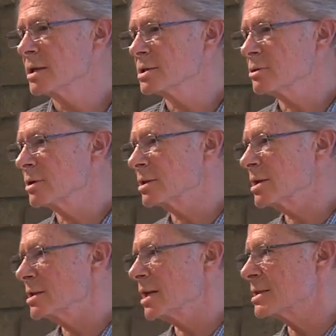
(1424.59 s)
So I
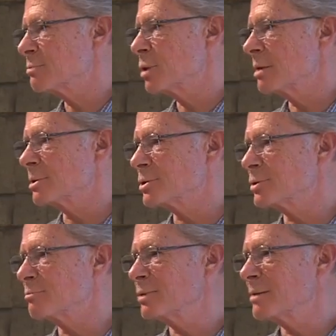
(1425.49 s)
think that's probably
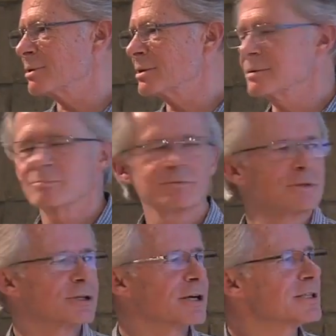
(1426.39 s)
true. Probably
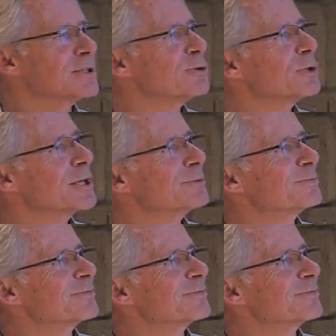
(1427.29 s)
you guys know that.